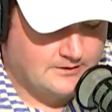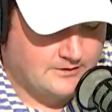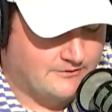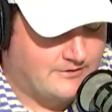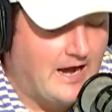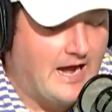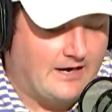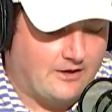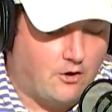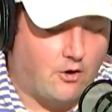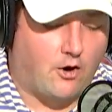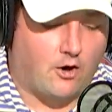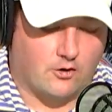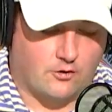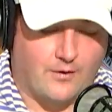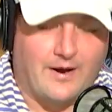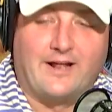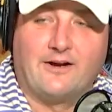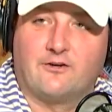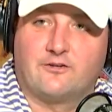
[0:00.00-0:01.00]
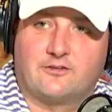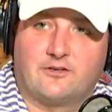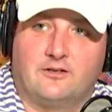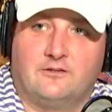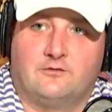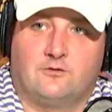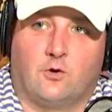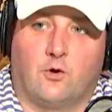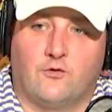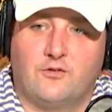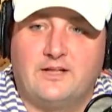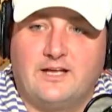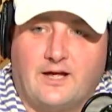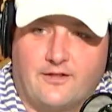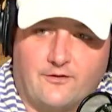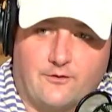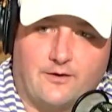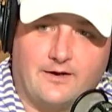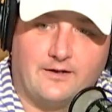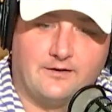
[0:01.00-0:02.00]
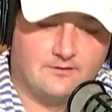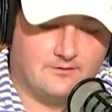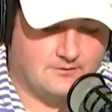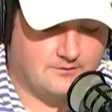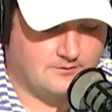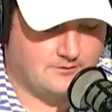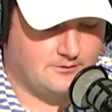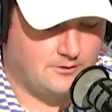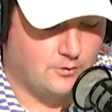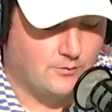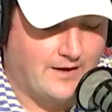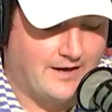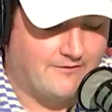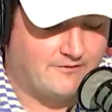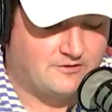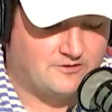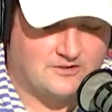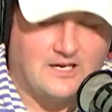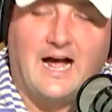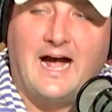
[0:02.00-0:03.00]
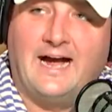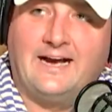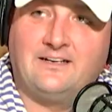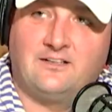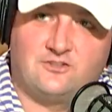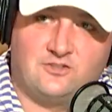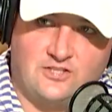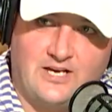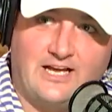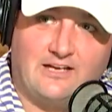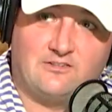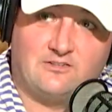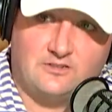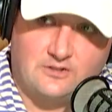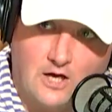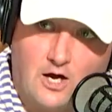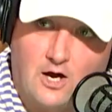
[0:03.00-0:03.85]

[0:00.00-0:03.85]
You've got Carl Granderson on the other end. You have signed Chase